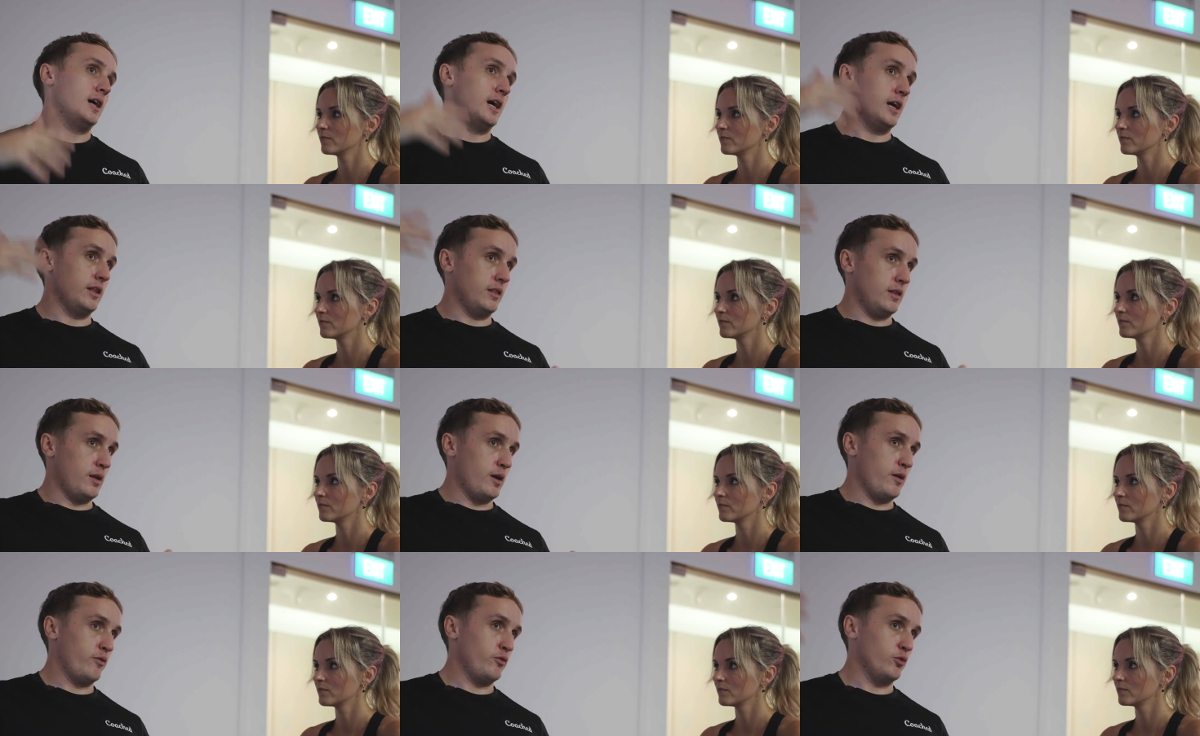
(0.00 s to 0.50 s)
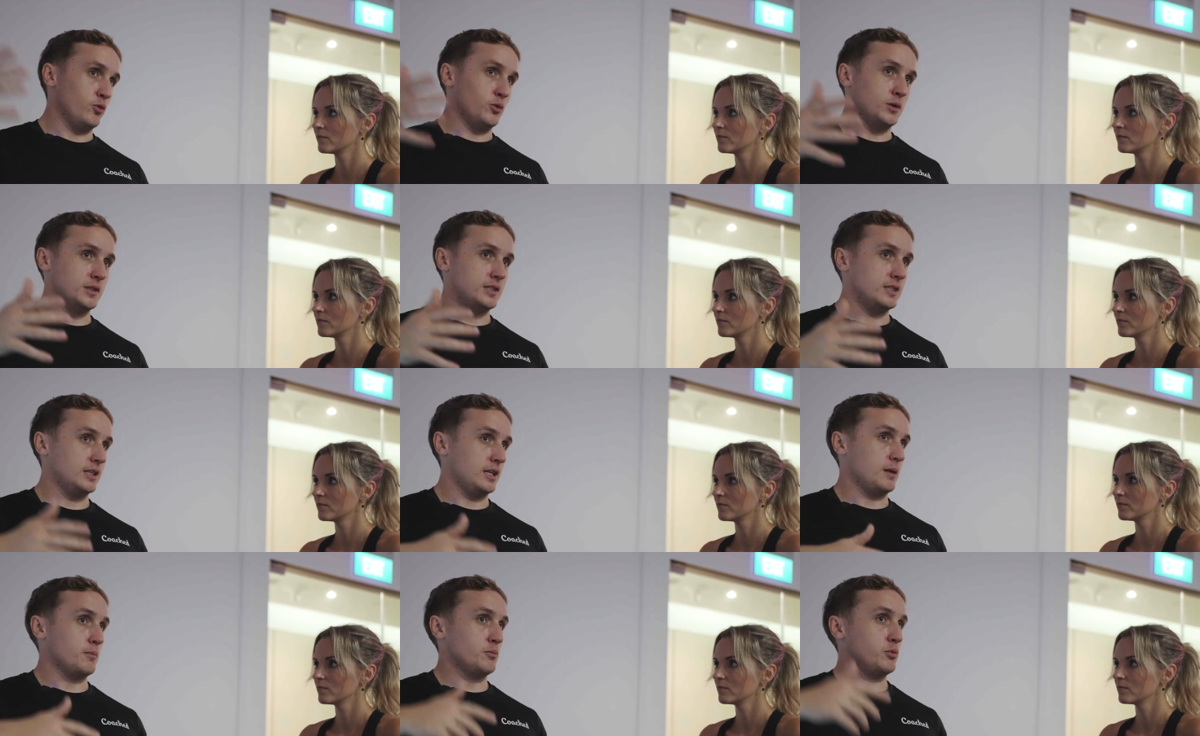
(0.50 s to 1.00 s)
Speaker 1: and therefore
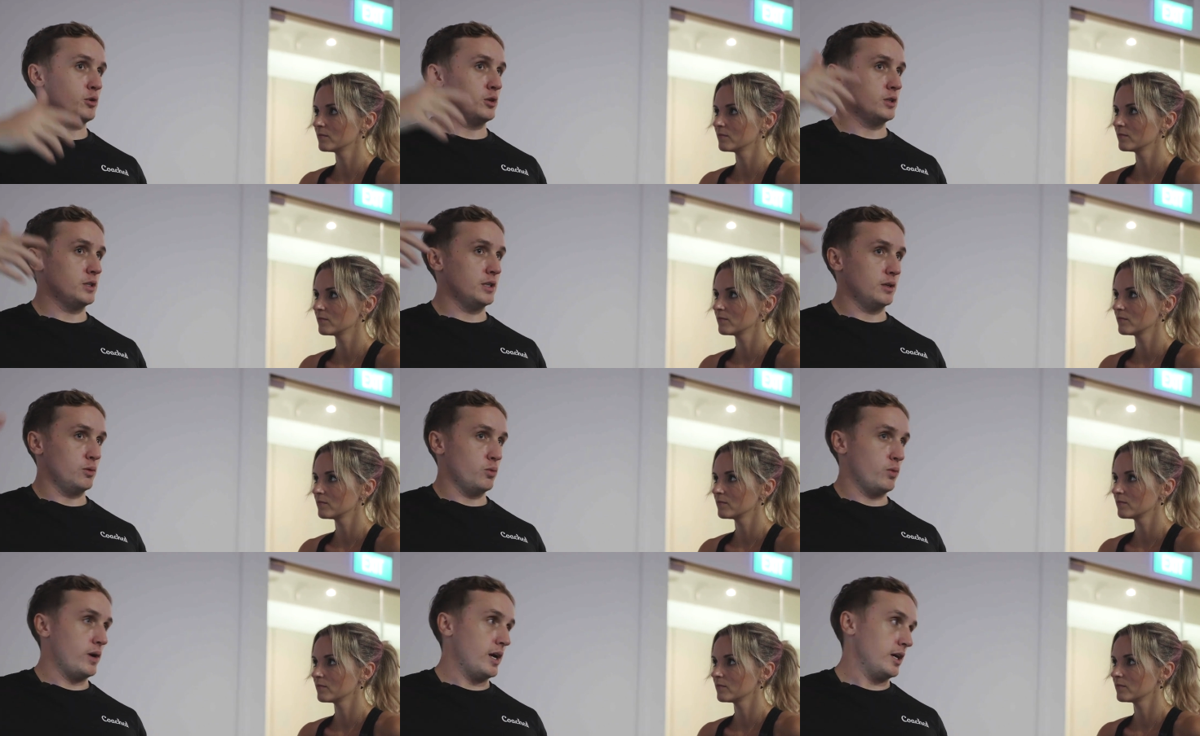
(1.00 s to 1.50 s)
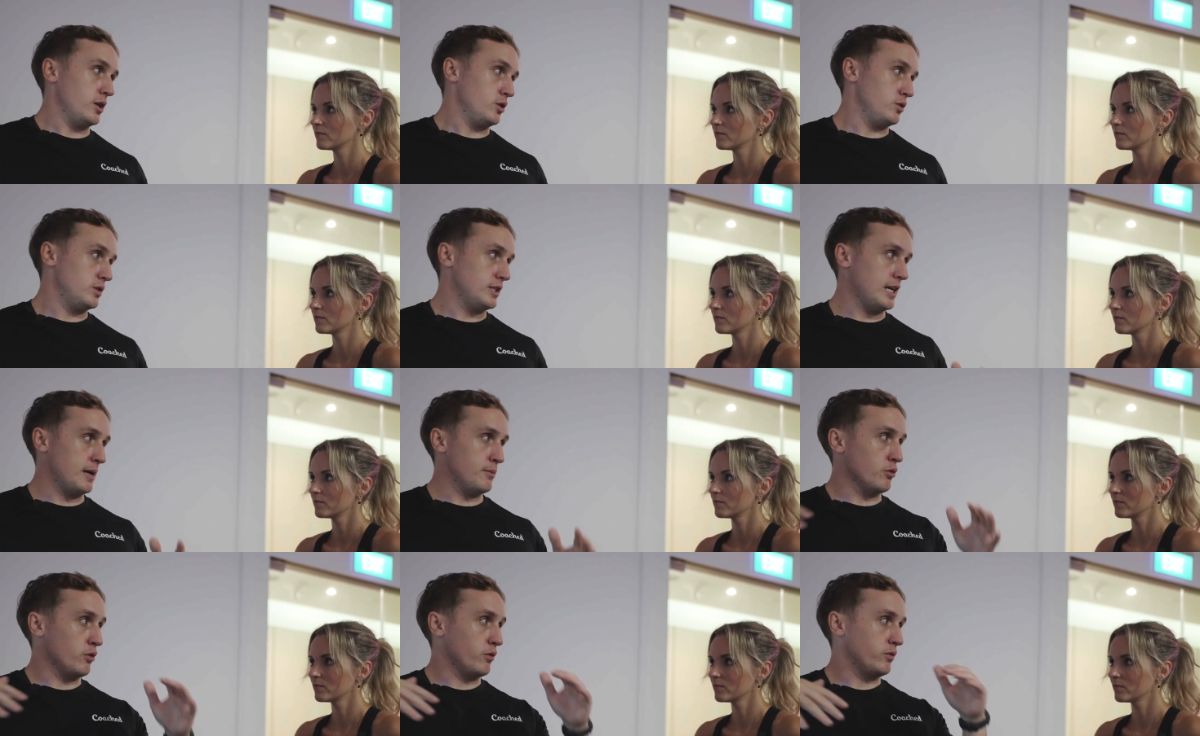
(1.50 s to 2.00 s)
once again pushing where
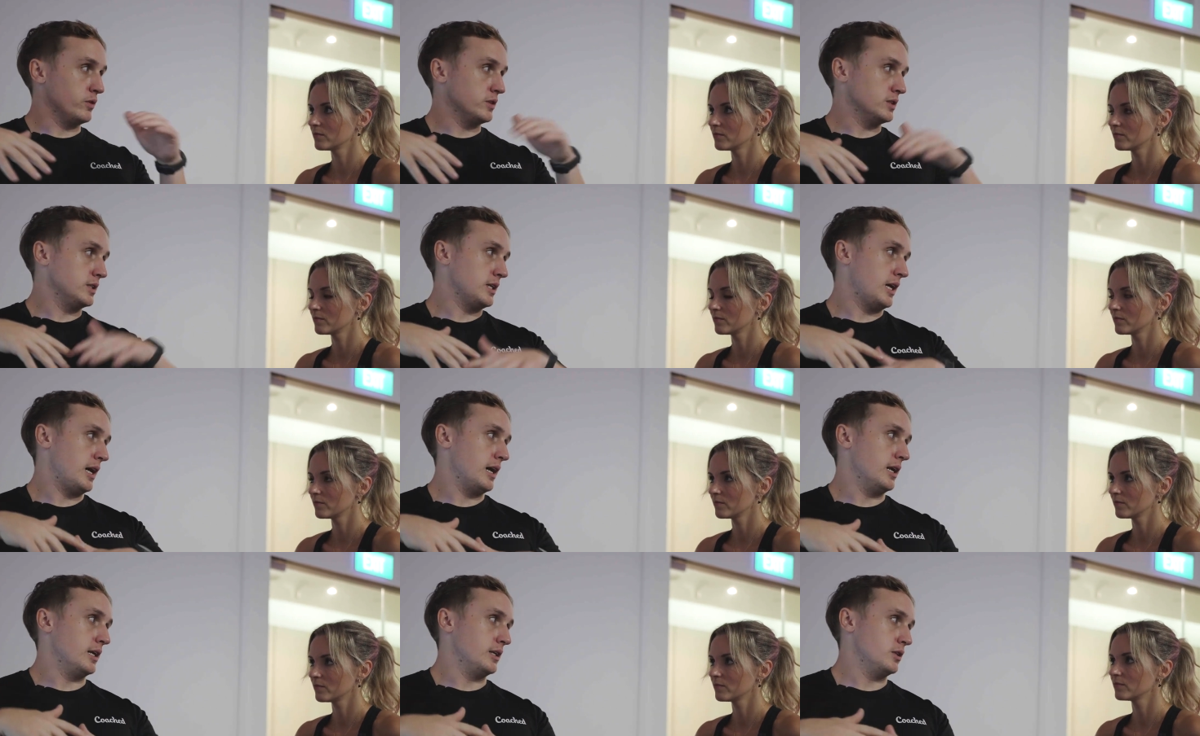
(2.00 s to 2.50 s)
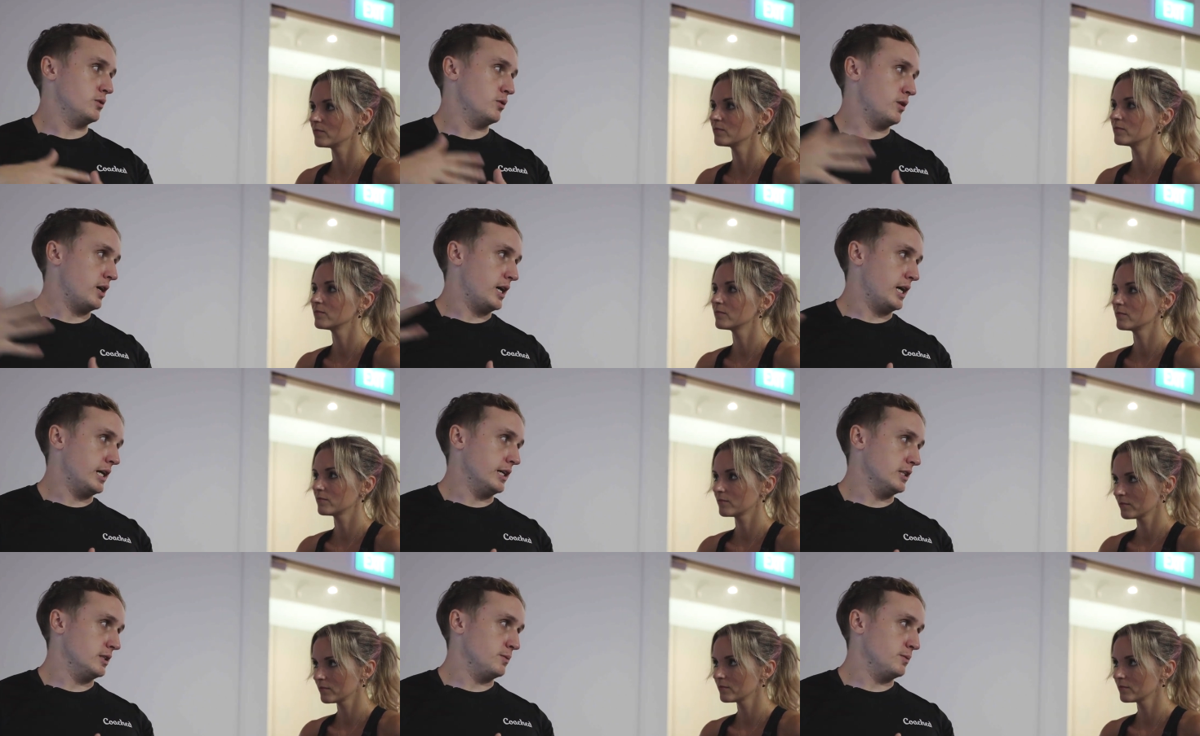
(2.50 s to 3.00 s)
you taper off entirely to a higher